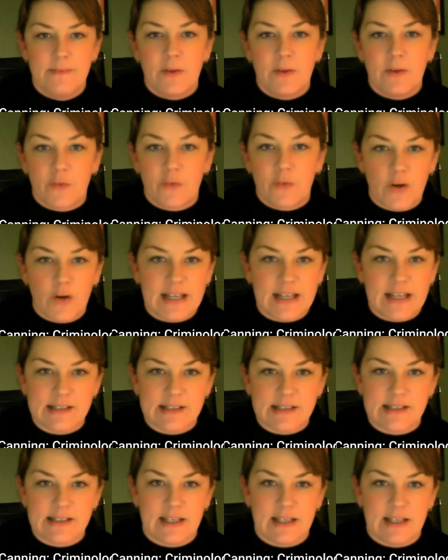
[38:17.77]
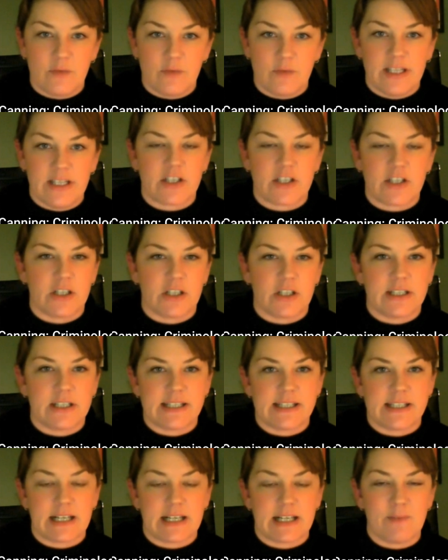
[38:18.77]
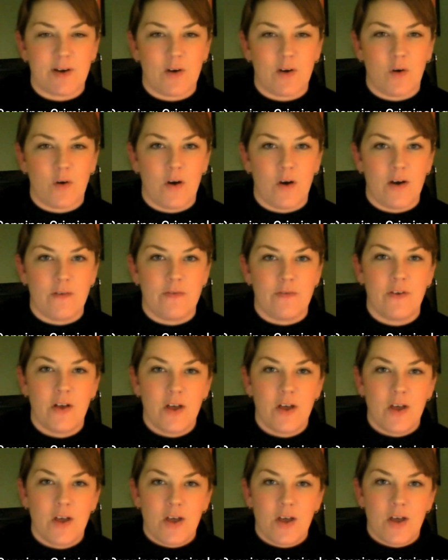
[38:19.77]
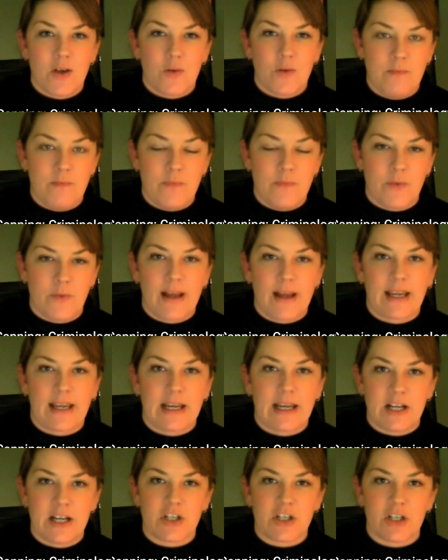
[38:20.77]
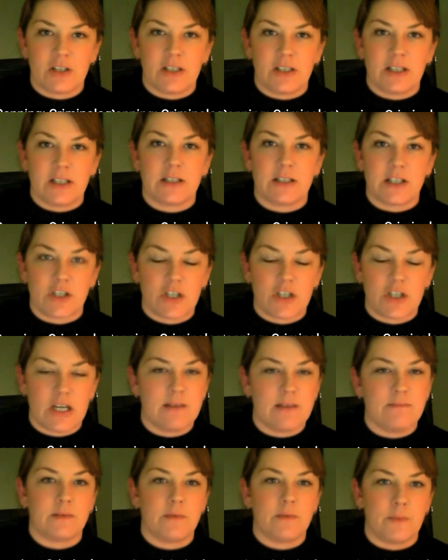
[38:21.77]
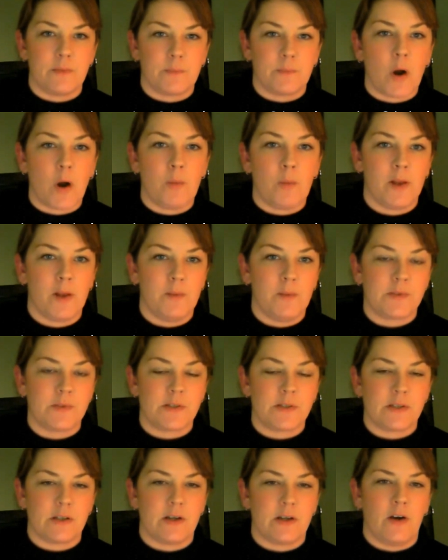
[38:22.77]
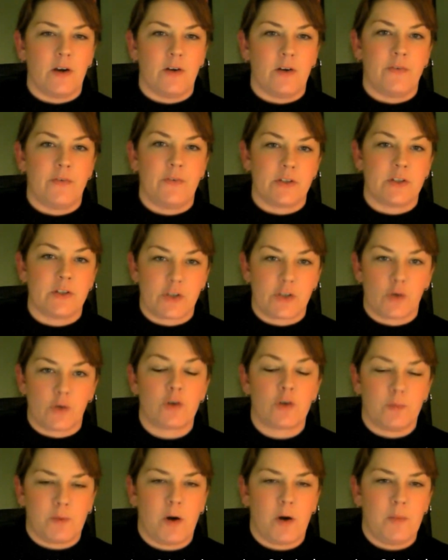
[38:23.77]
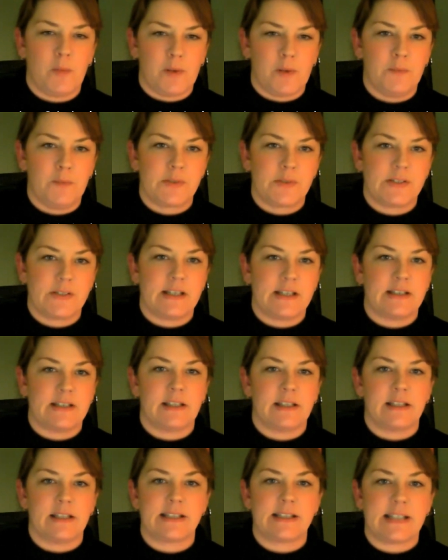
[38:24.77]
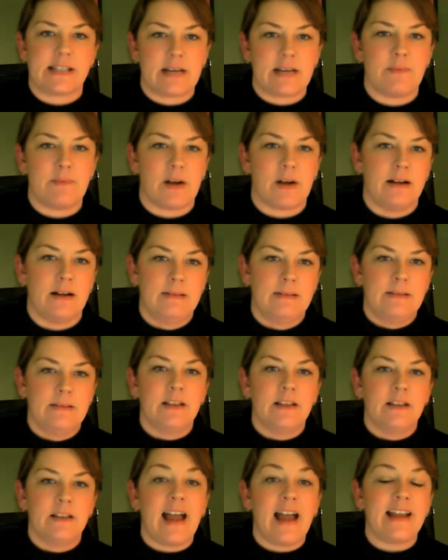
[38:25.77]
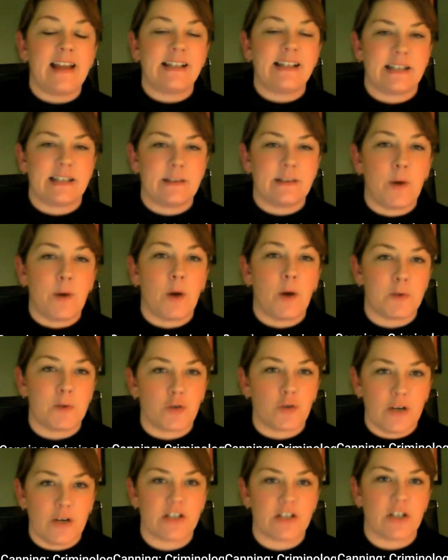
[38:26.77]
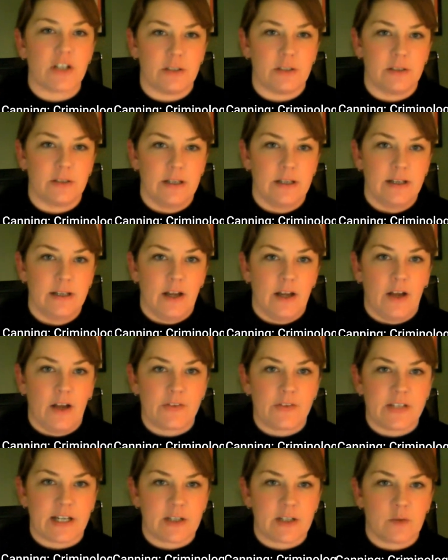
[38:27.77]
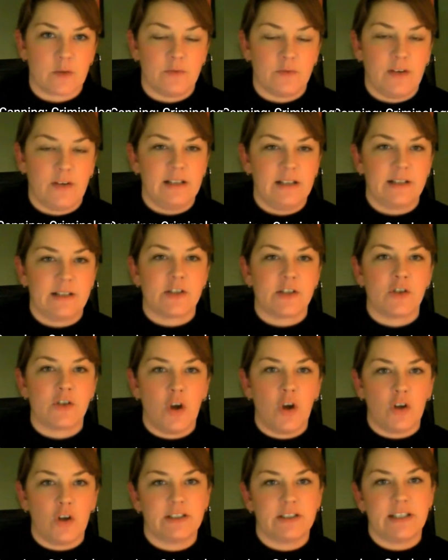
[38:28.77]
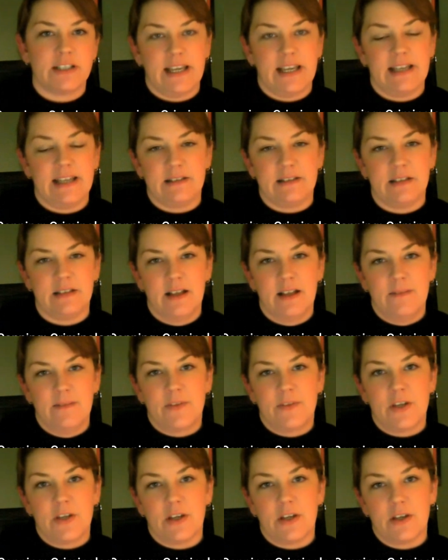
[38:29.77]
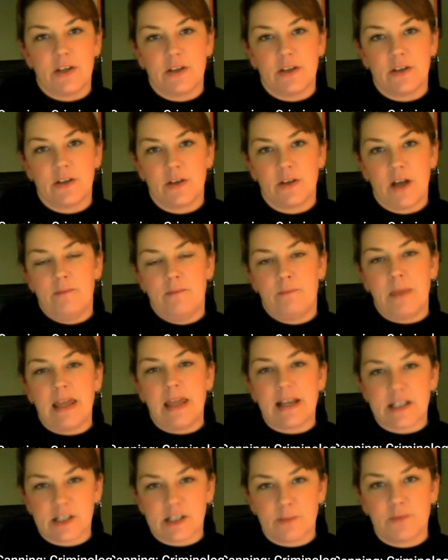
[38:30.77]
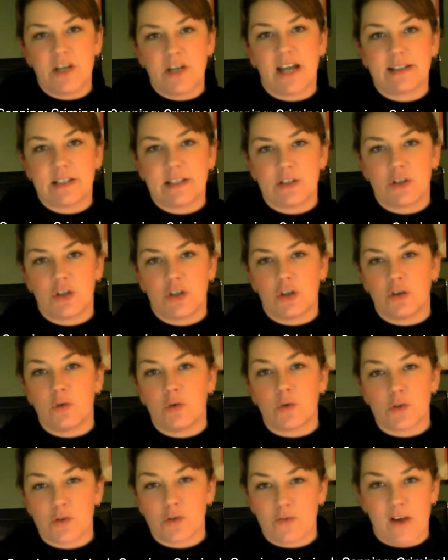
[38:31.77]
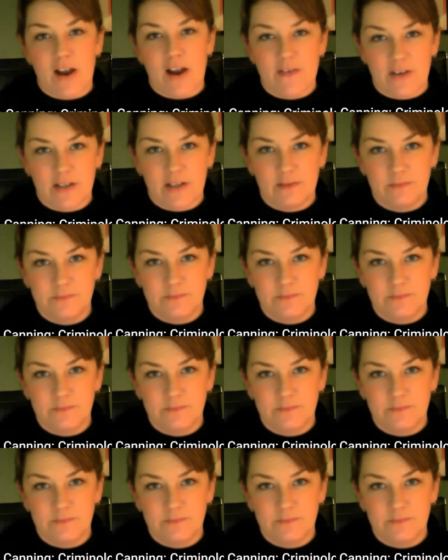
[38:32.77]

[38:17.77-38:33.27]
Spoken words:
phrase in relation to stigma, of the recognition that the shame, the problems of the social problems, that the stigma lies in the perpetration of sexual violence, not in the being subjected to or surviving.